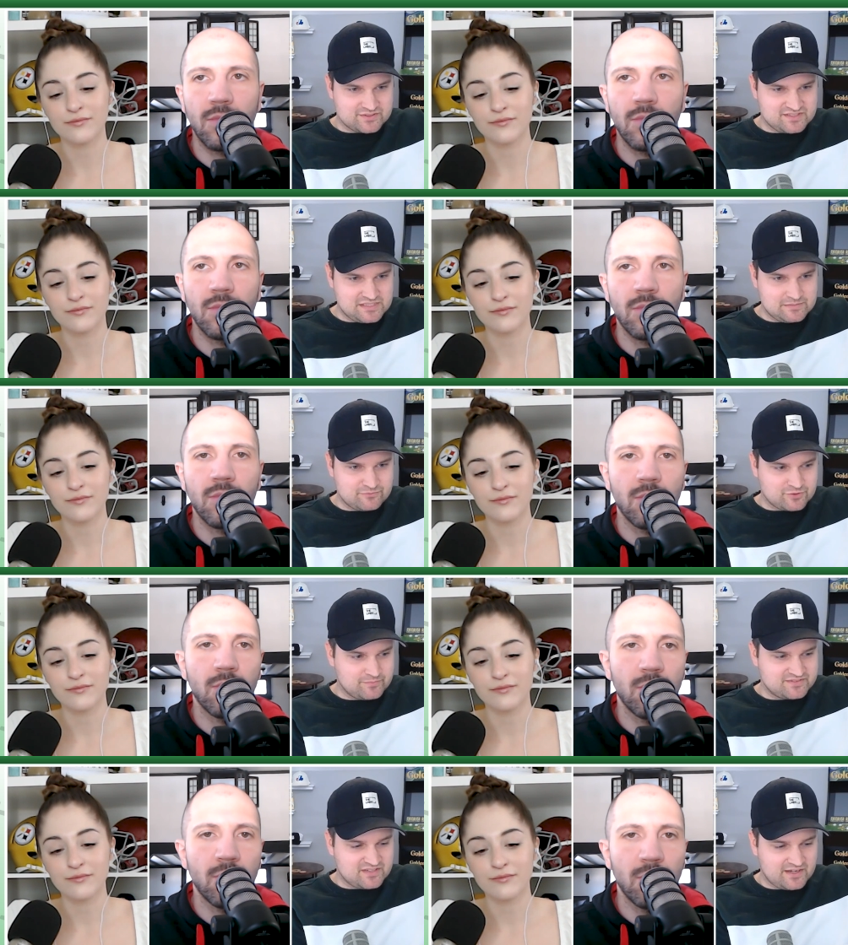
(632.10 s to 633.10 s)
Speaker 1: team from
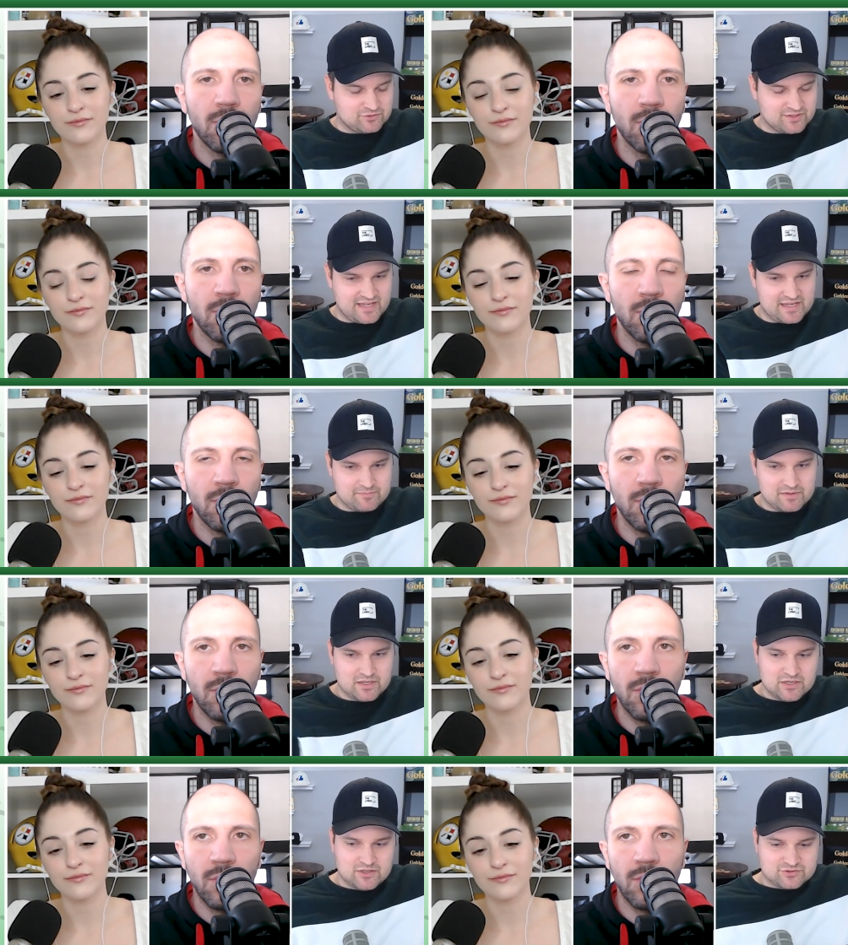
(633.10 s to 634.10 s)
the title game
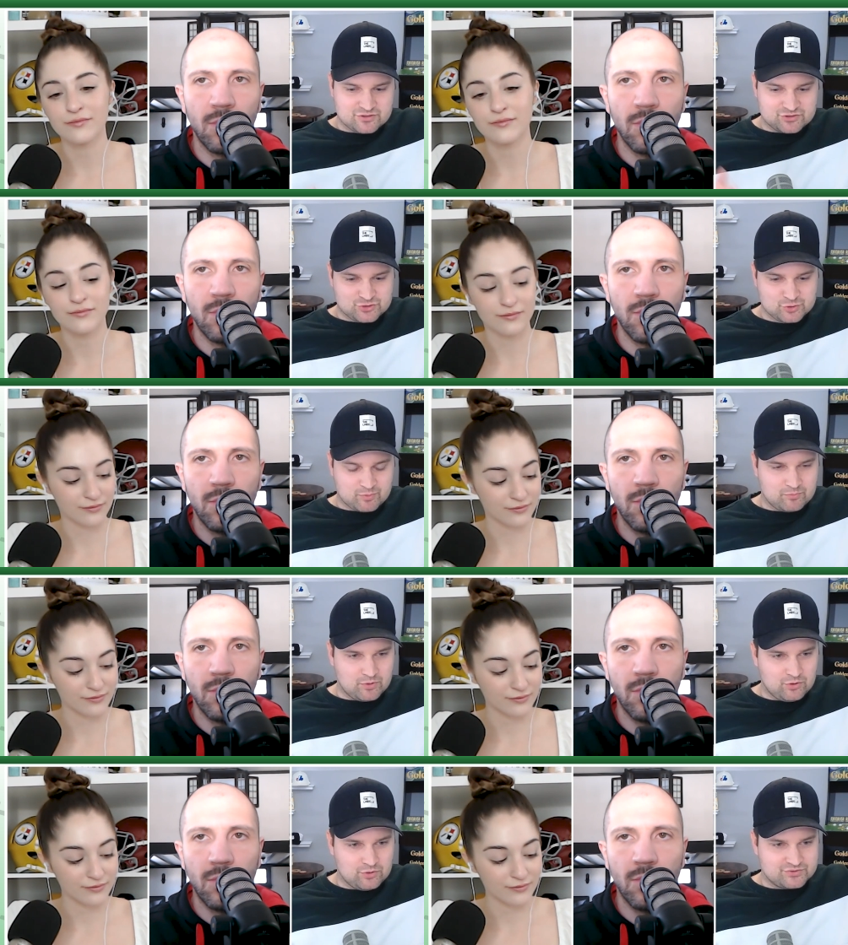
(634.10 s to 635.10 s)
to the Super
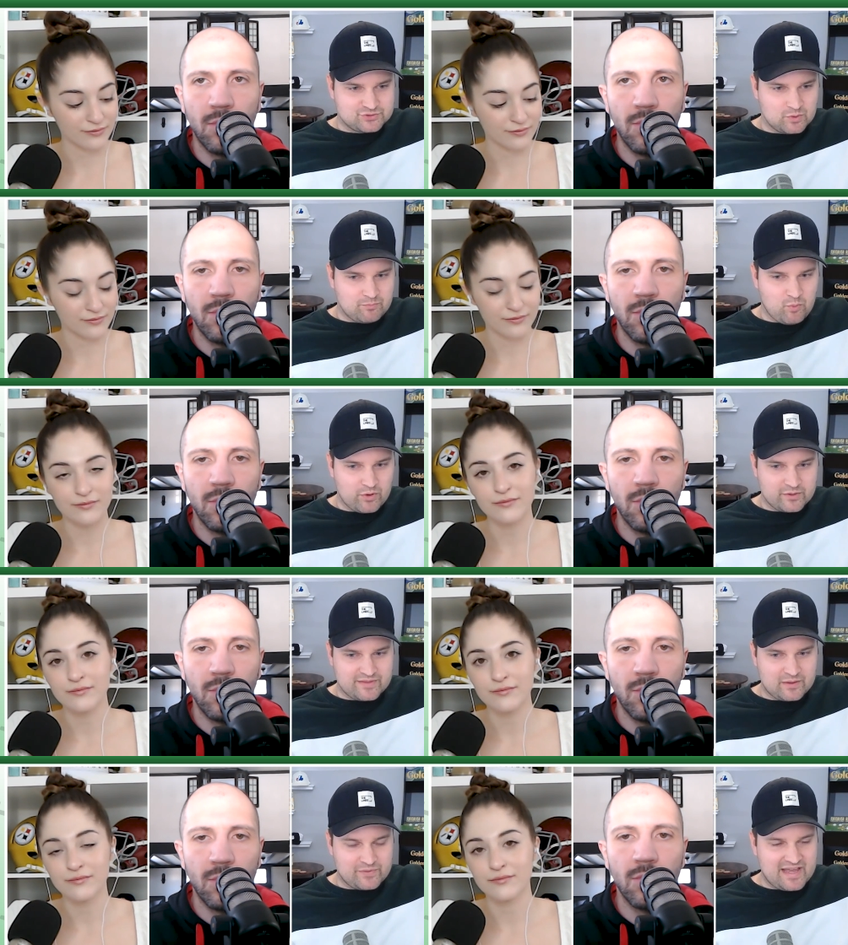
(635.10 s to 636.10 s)
Bowl to a point
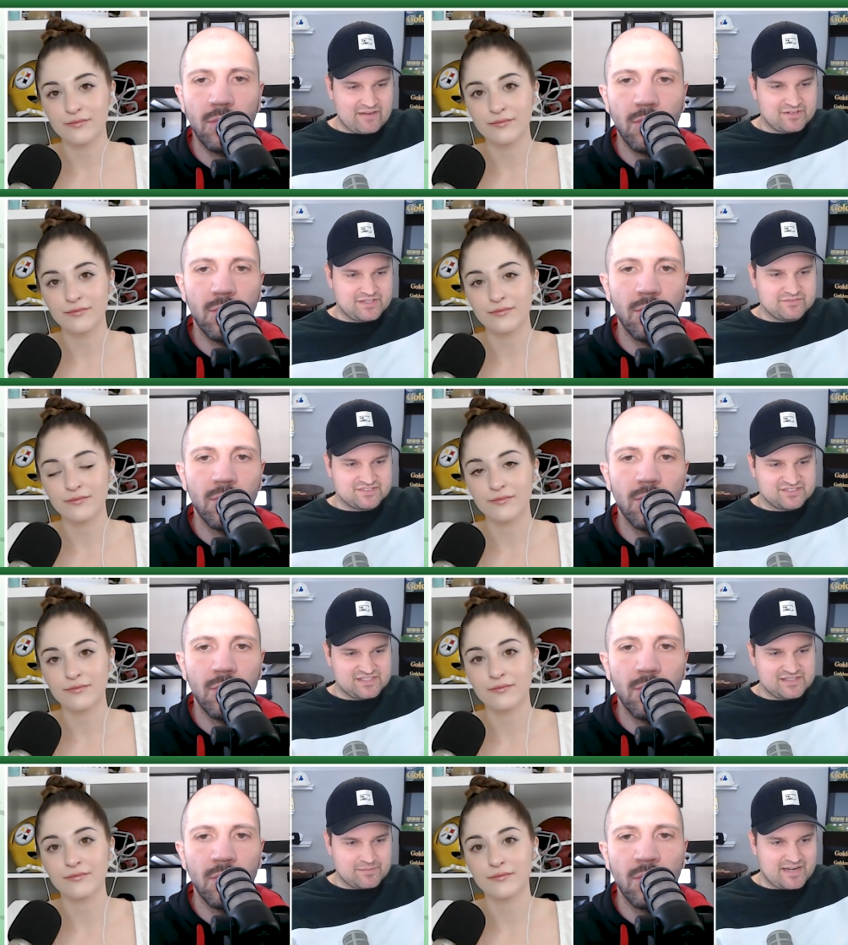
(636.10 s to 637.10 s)
that we haven't even
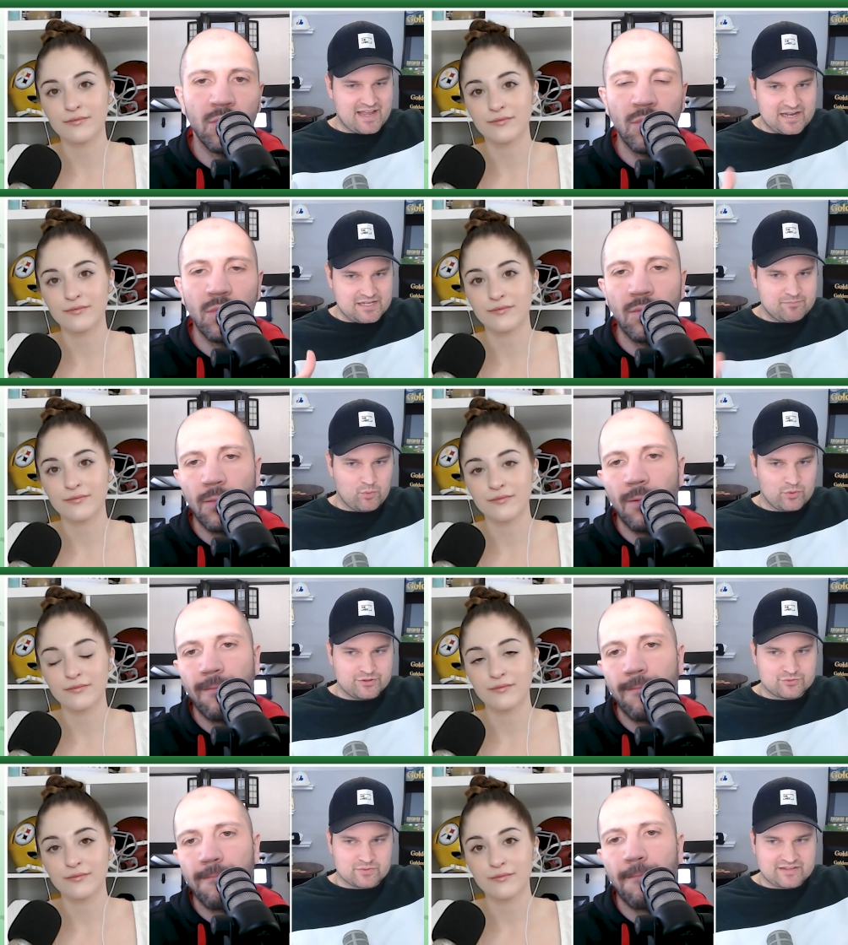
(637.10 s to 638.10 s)
seen them at any point
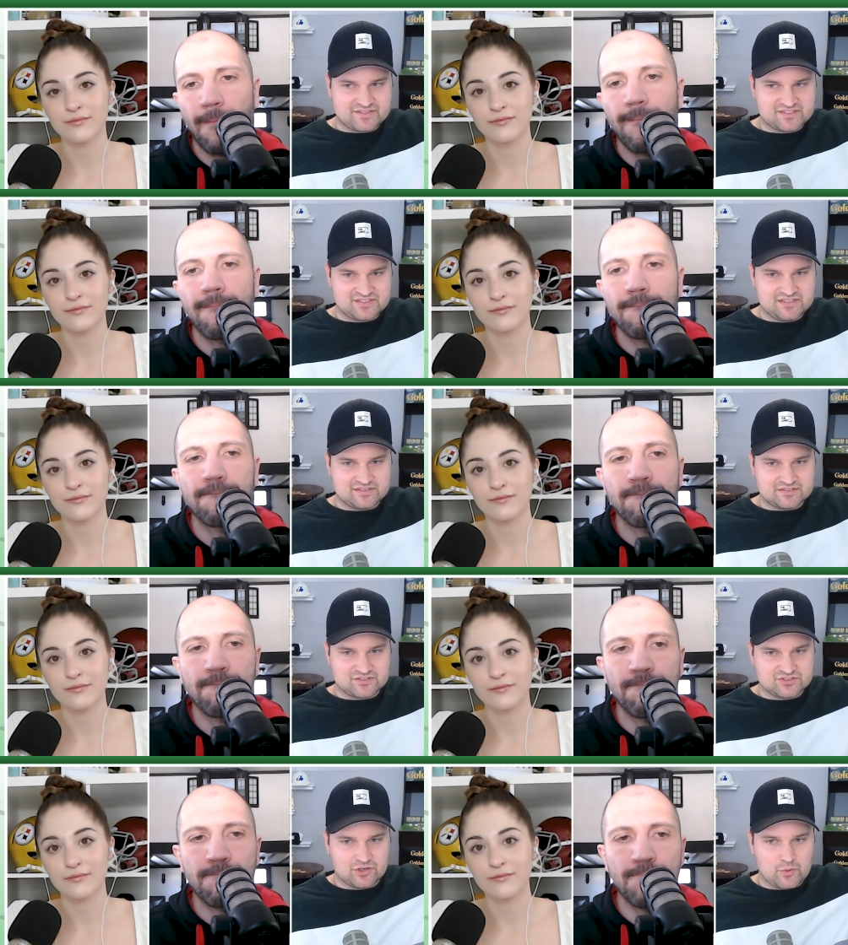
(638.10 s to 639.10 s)
throughout the season.
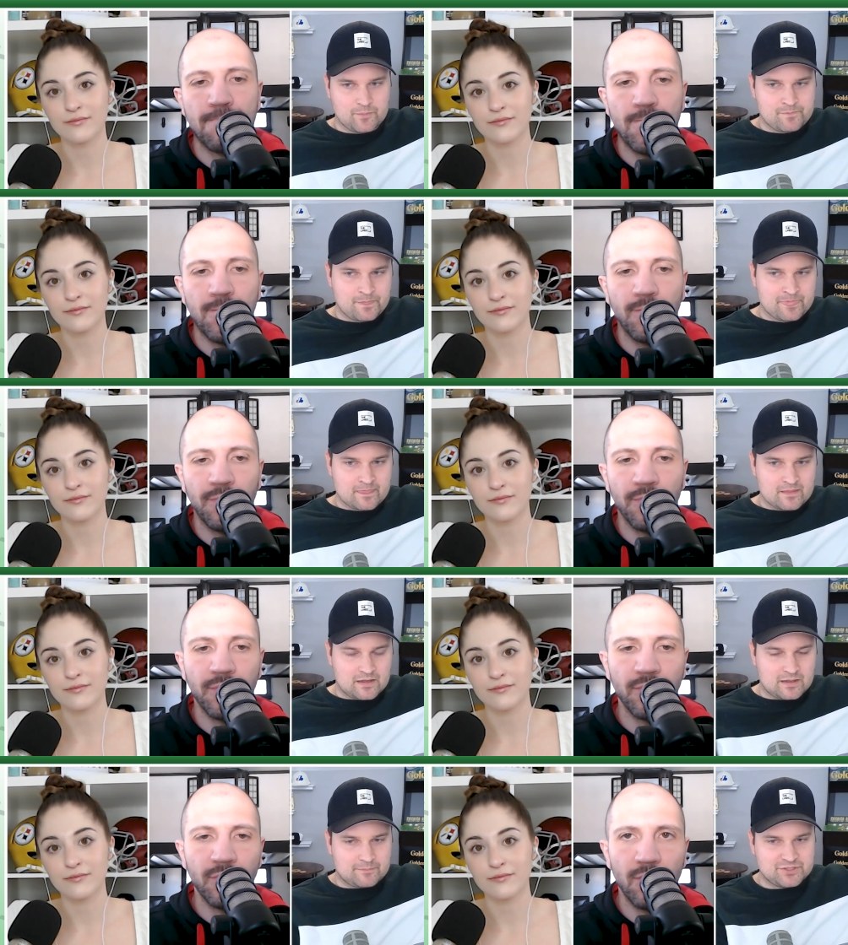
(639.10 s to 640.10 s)
So I'm
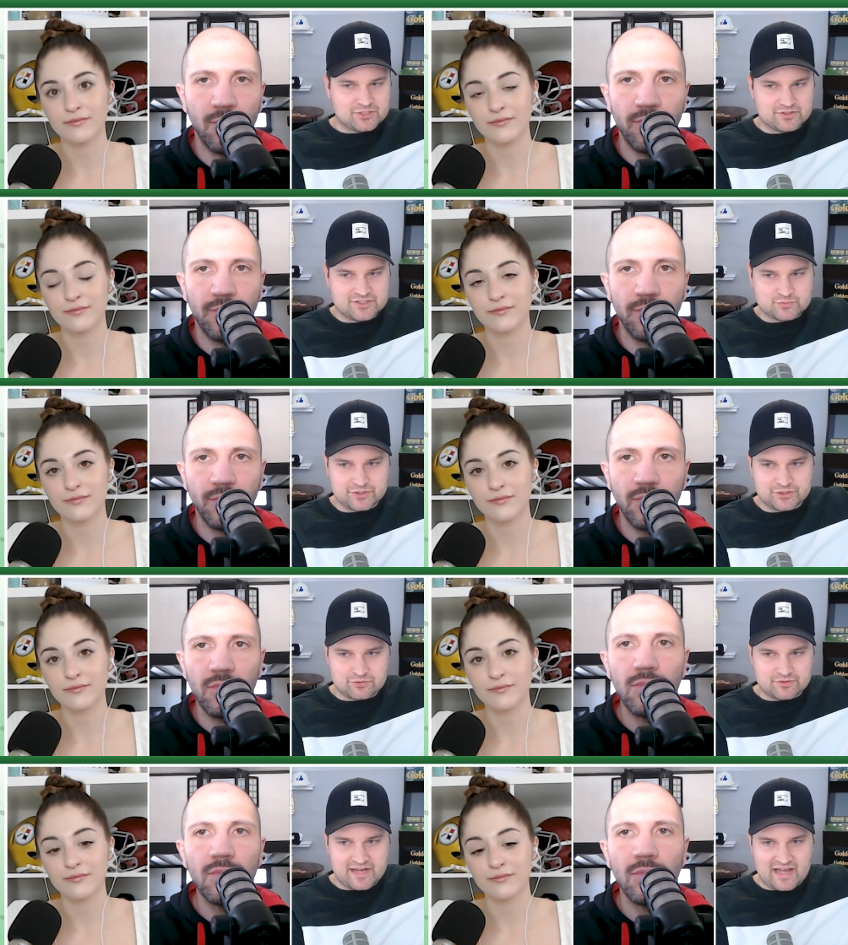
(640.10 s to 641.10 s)
um, curious what your
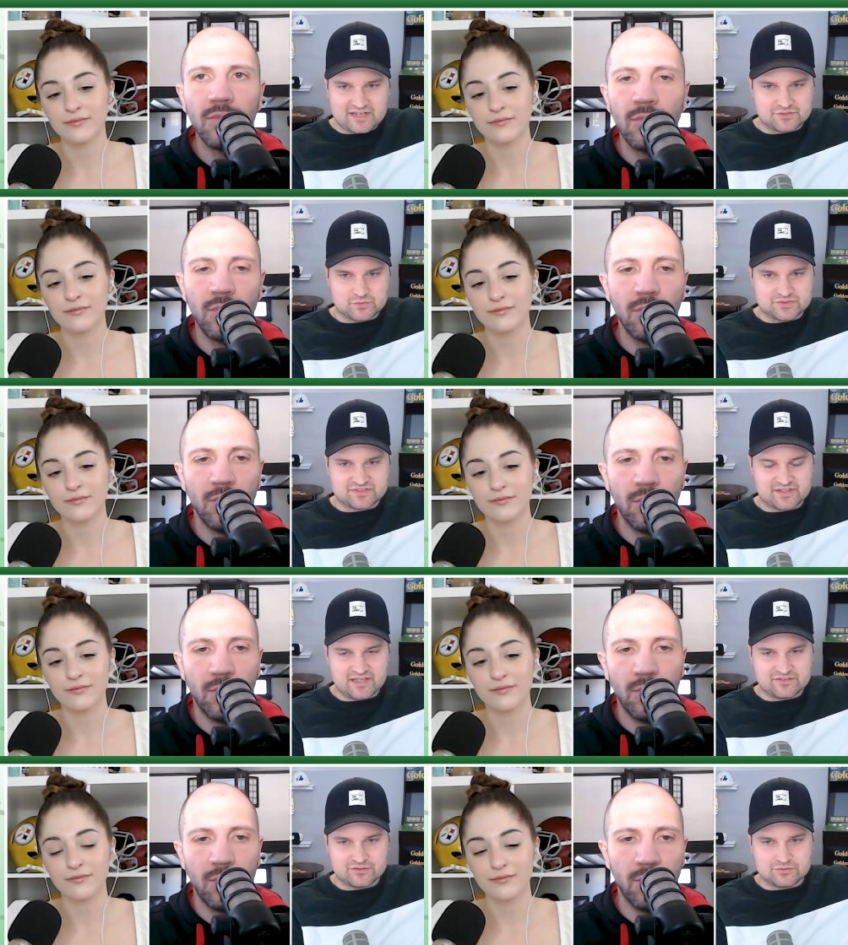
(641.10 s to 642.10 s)
reaction was to
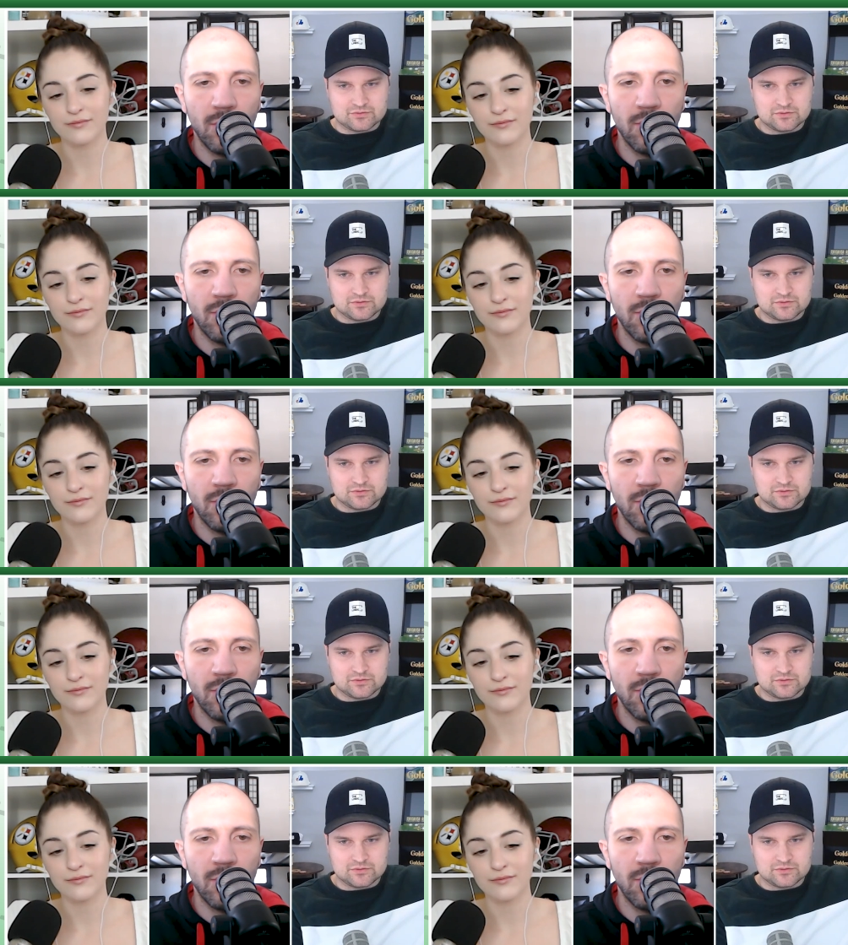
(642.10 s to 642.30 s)
that, too.